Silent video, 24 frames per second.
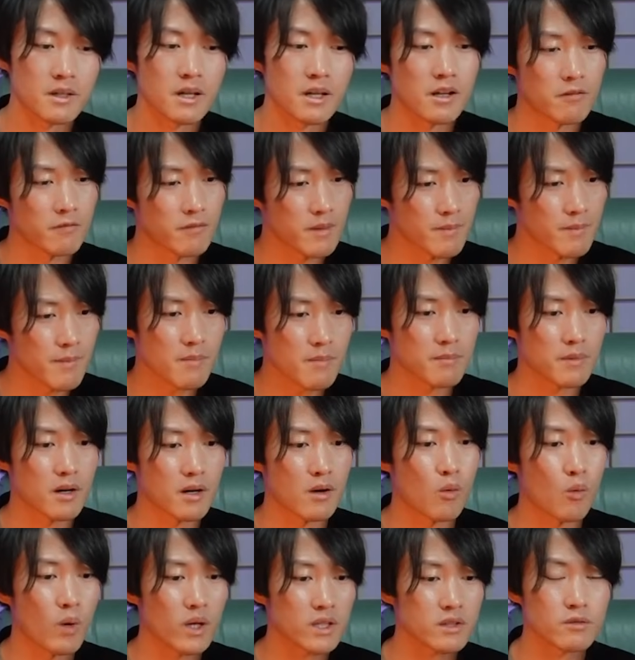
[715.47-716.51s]
Remember
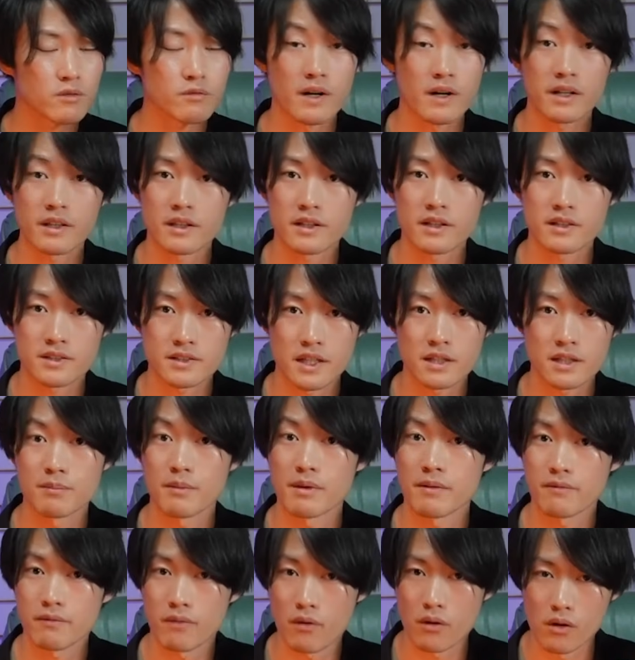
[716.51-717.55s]
what Frankie said
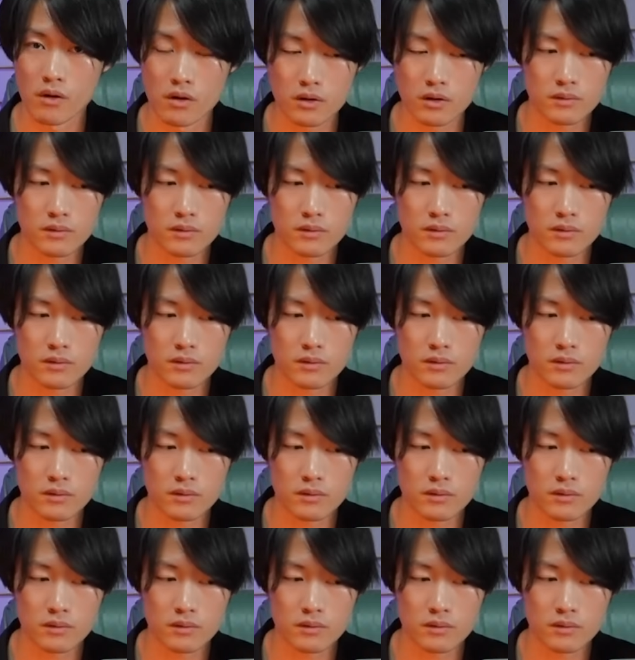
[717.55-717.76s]
before.